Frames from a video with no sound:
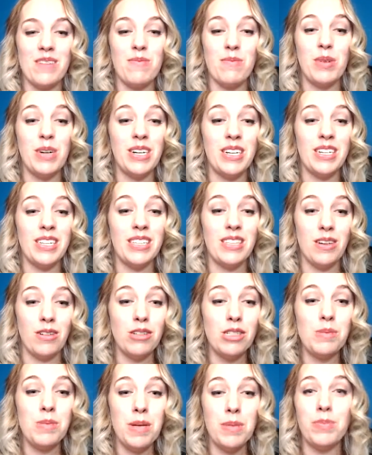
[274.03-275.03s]
Well, those
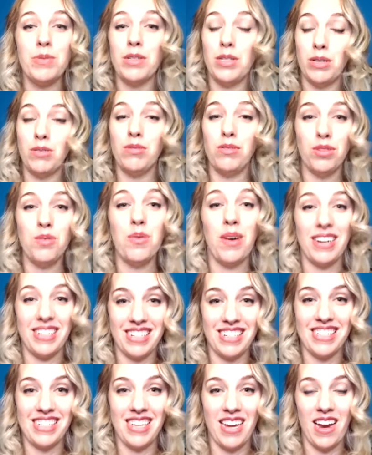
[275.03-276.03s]
people you do want to
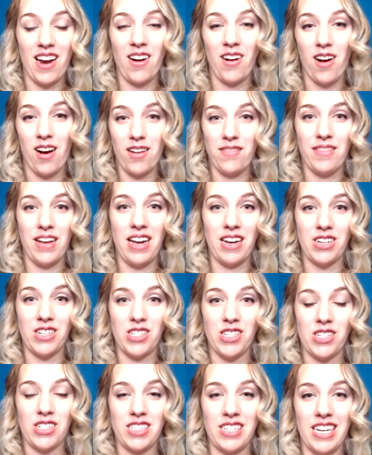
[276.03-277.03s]
scare off,
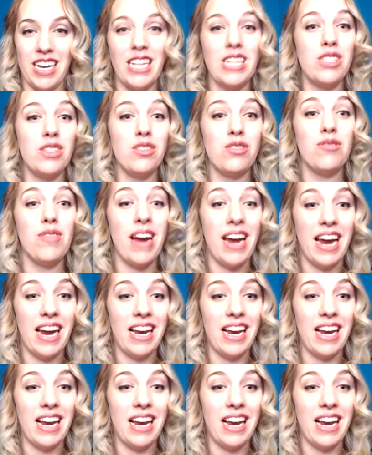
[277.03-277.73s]
actually. It's great.